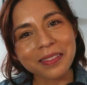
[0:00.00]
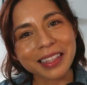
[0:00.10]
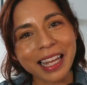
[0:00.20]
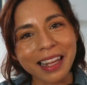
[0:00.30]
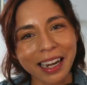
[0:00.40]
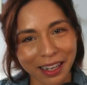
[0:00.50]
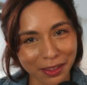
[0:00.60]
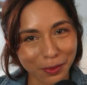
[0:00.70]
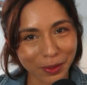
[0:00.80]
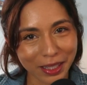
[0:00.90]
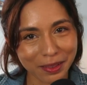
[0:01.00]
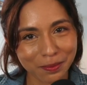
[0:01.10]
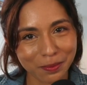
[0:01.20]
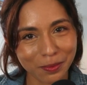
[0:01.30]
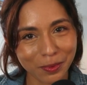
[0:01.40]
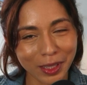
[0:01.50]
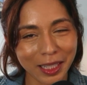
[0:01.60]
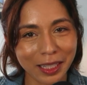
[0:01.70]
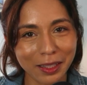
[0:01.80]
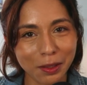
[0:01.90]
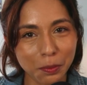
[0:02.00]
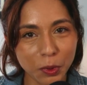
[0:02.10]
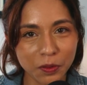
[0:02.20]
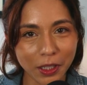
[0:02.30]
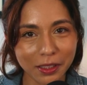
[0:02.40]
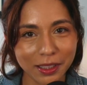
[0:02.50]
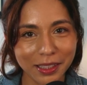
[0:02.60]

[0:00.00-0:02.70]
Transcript: that out of the way, we can move on.